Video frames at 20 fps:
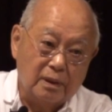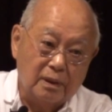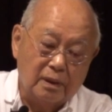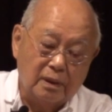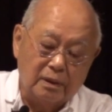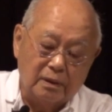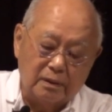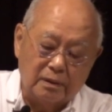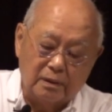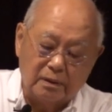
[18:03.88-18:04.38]

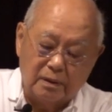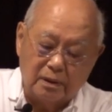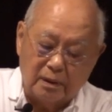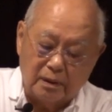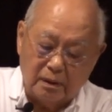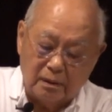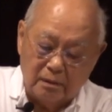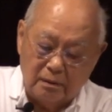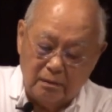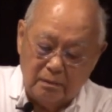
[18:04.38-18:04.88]
and uh,
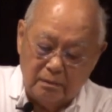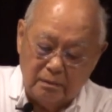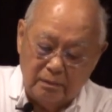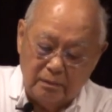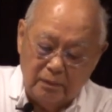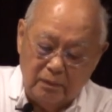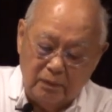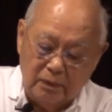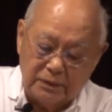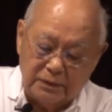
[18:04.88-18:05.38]

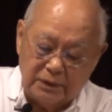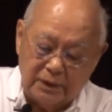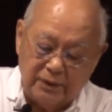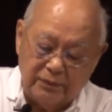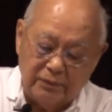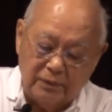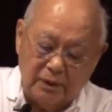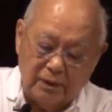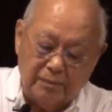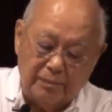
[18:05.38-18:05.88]
was
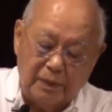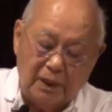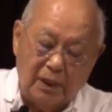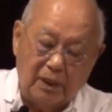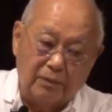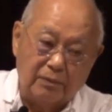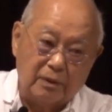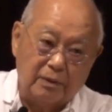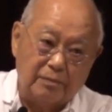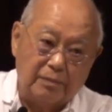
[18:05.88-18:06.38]
given the
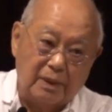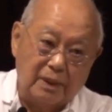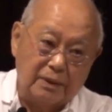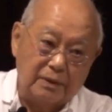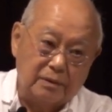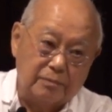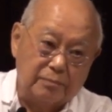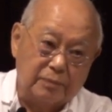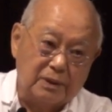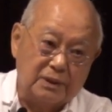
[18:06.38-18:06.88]
power
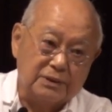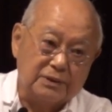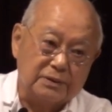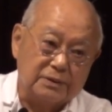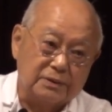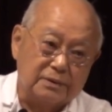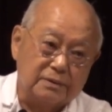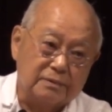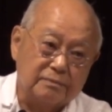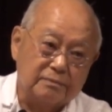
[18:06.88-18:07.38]
by the
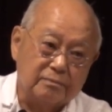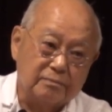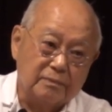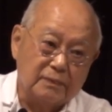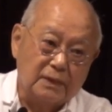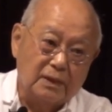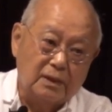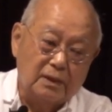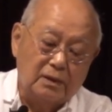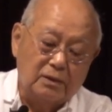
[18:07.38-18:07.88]
president
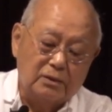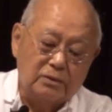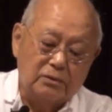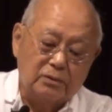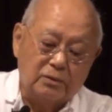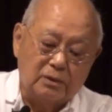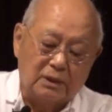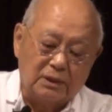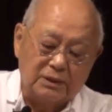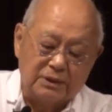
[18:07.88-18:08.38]

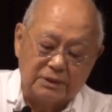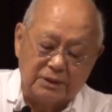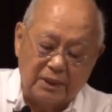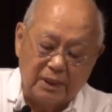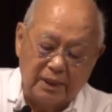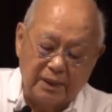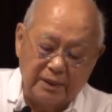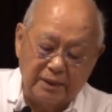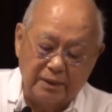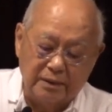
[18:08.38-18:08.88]
to
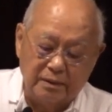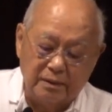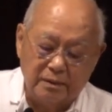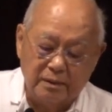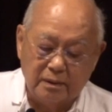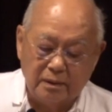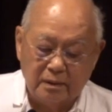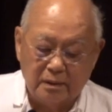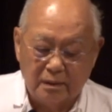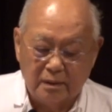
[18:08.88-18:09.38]

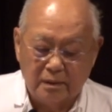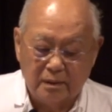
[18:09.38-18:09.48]
assign